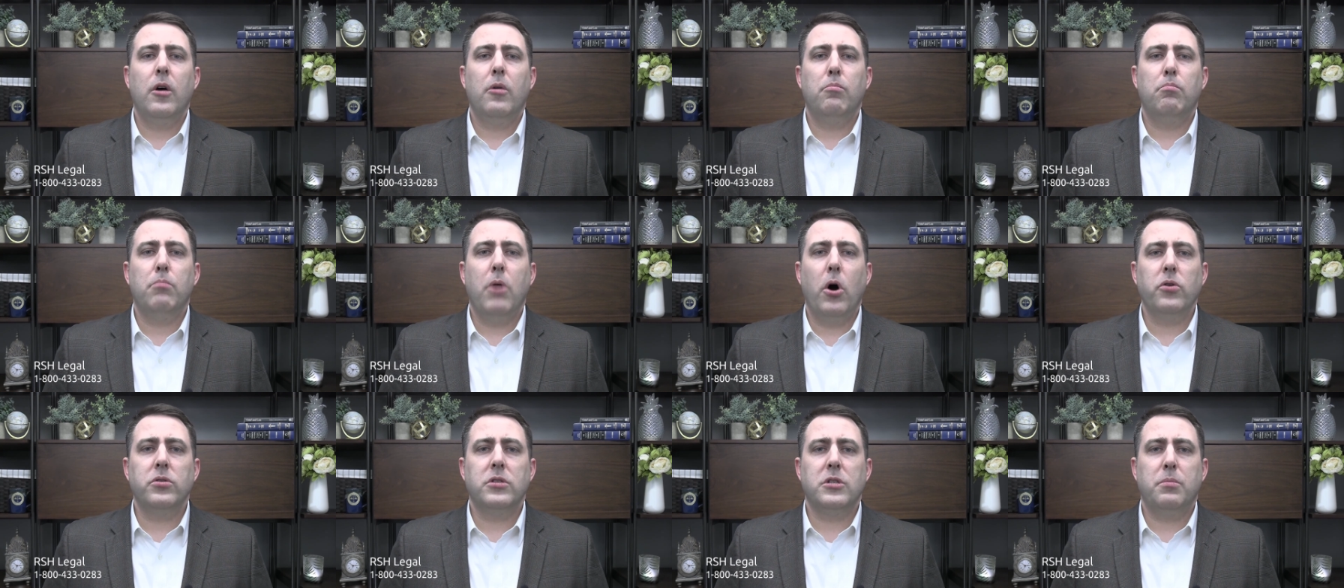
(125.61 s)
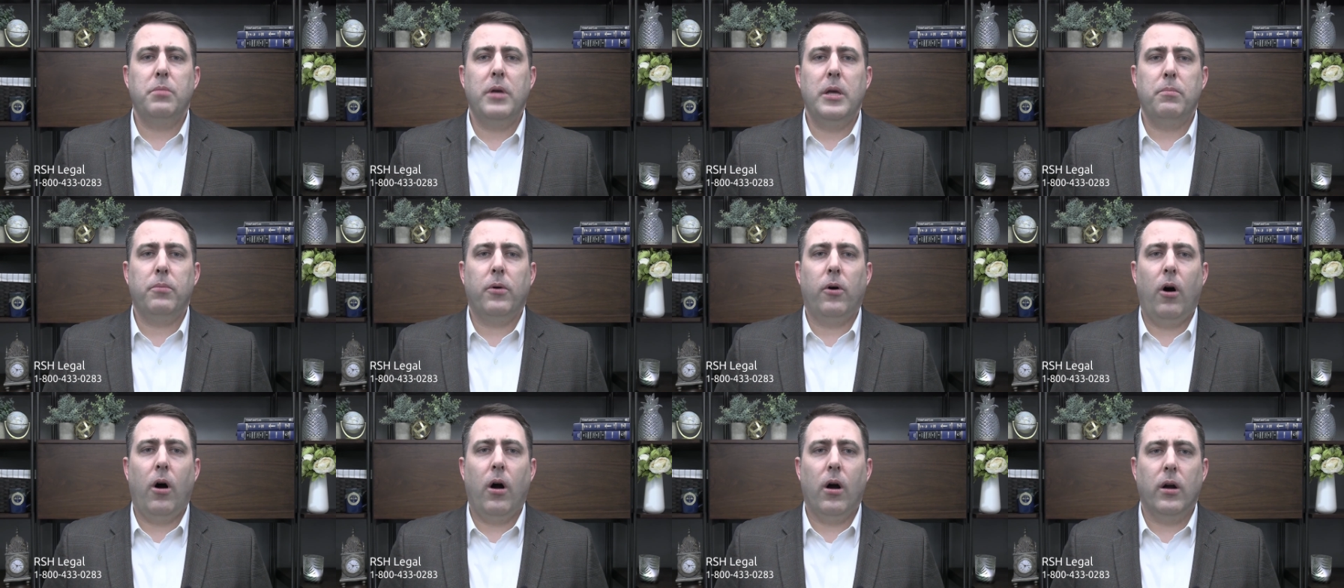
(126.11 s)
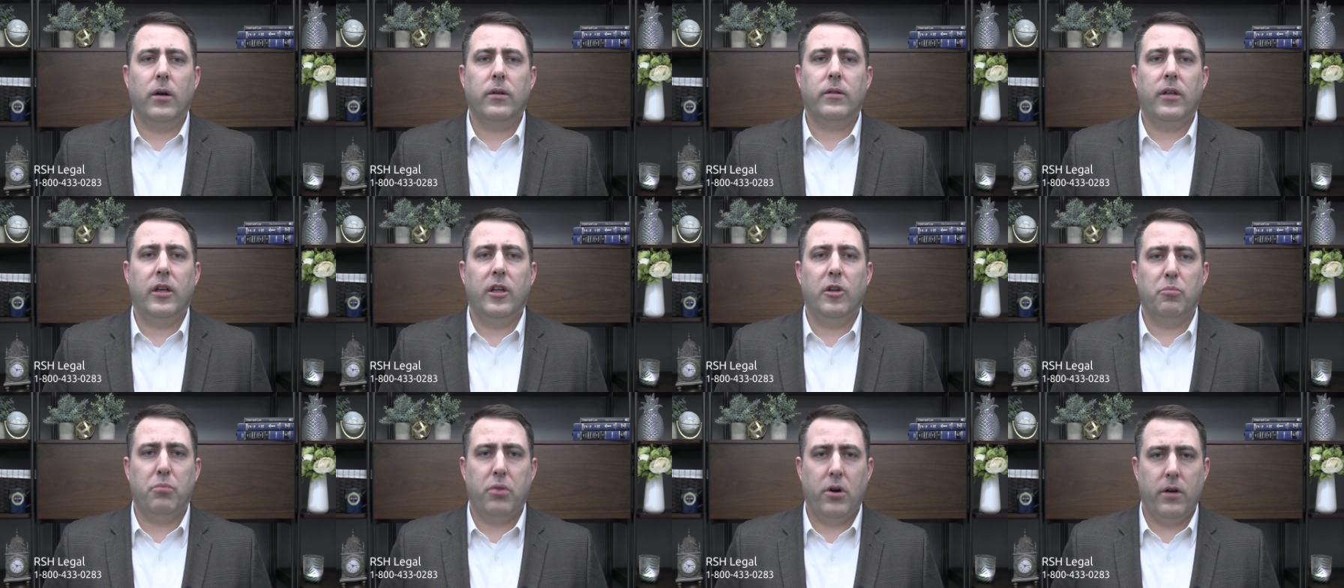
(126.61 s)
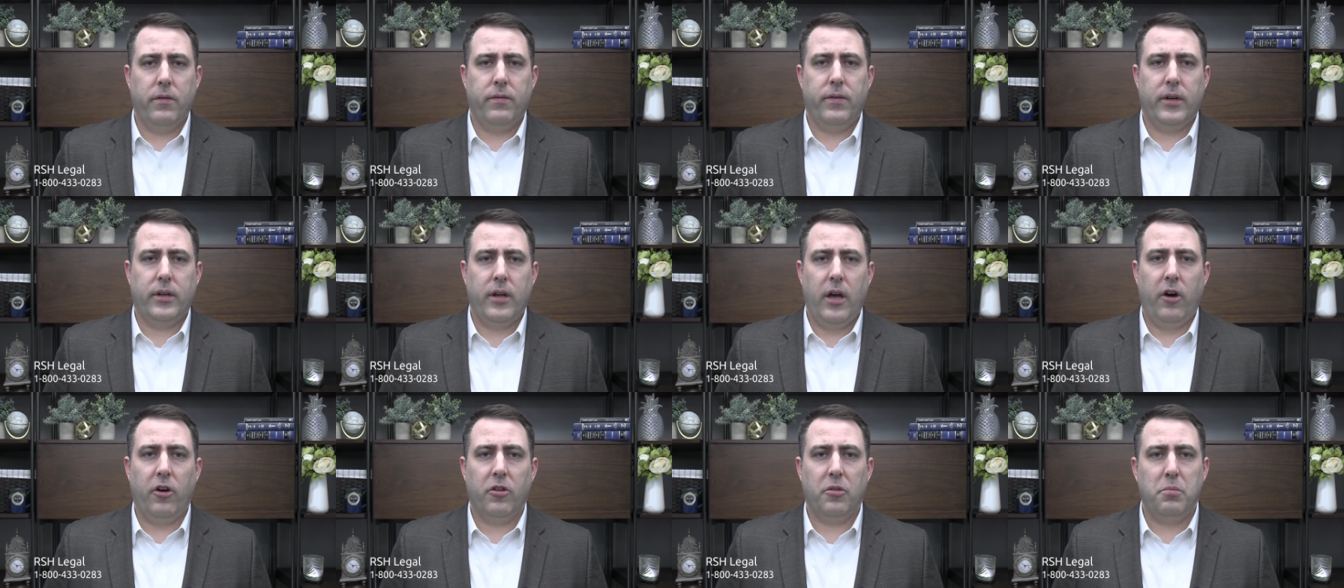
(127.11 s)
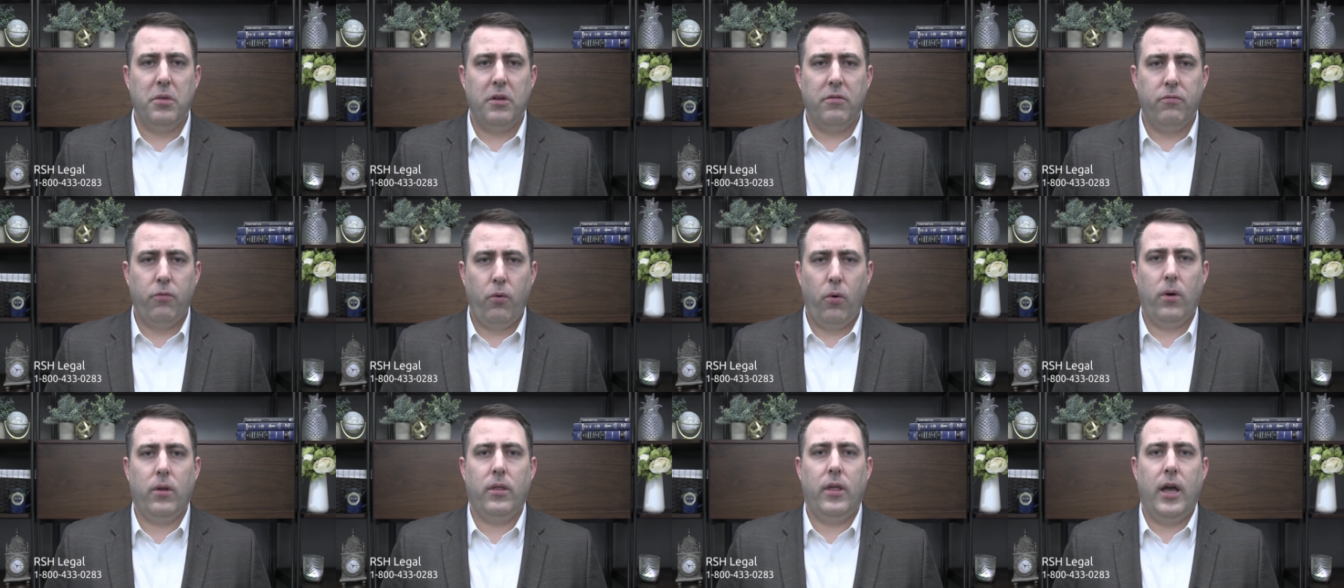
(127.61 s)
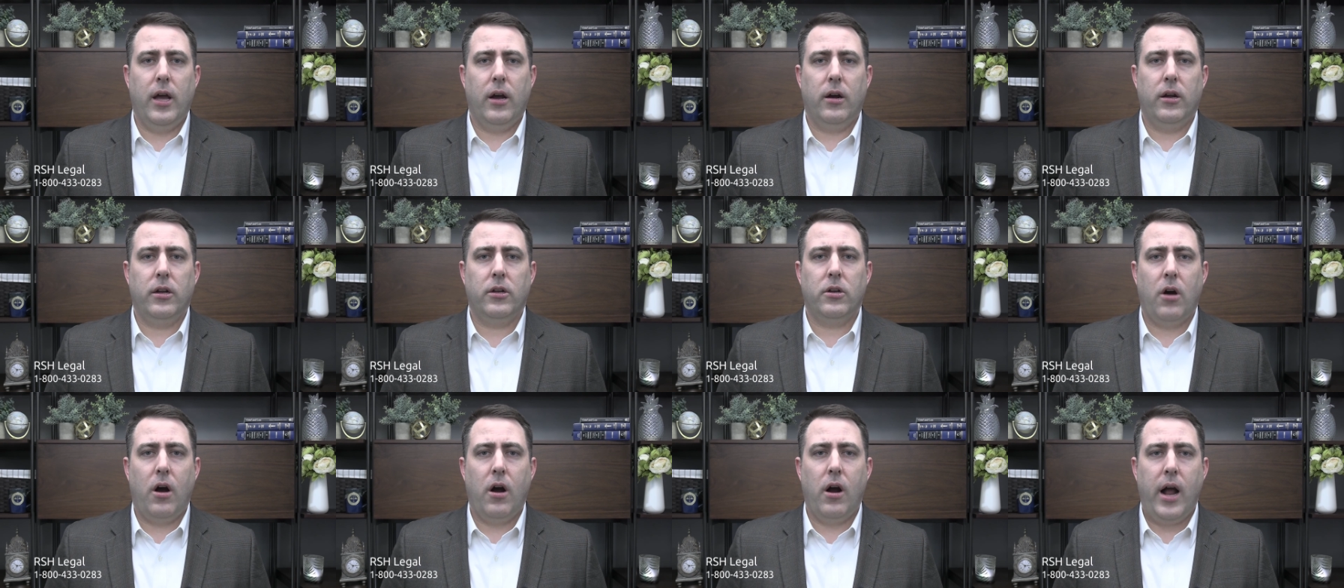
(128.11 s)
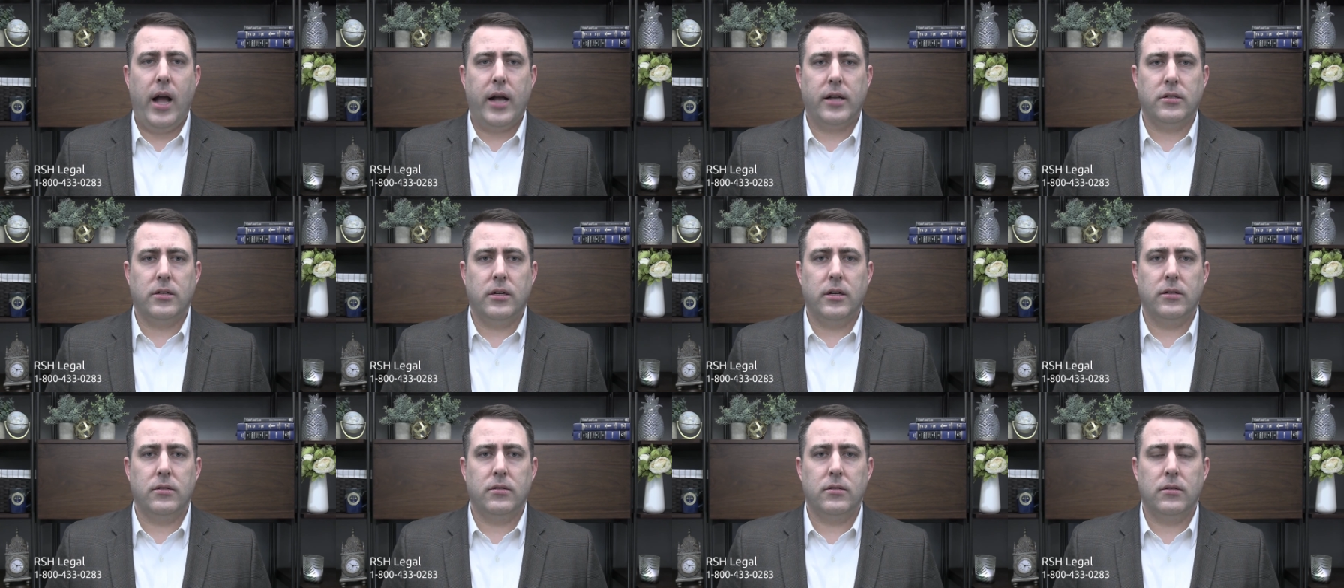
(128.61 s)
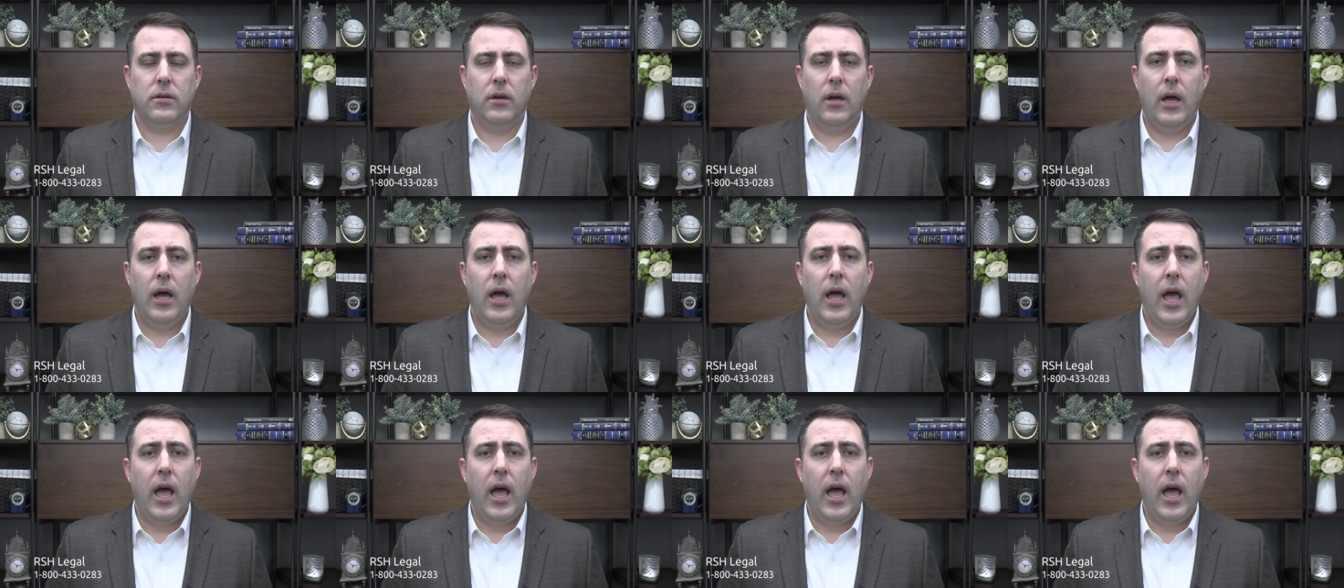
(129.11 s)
Most people aren't in perfect health before they are in car accidents,